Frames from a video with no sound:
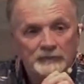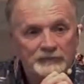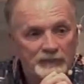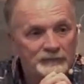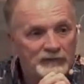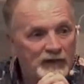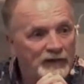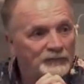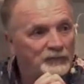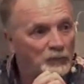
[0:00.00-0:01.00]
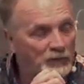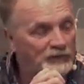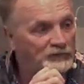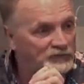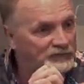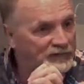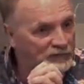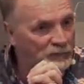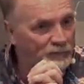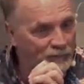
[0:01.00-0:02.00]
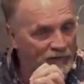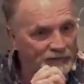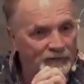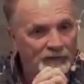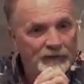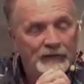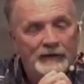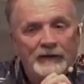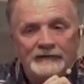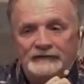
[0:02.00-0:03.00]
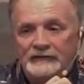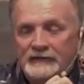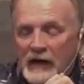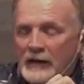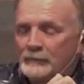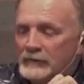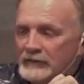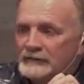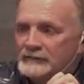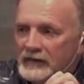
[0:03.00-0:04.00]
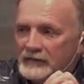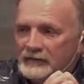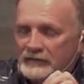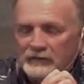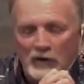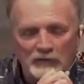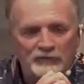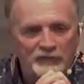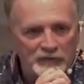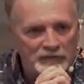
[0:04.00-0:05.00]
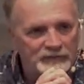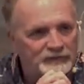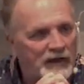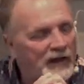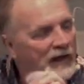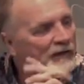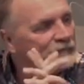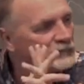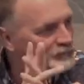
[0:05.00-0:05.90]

Sometimes we just need to repent and say, God, please take these harsh feelings I have for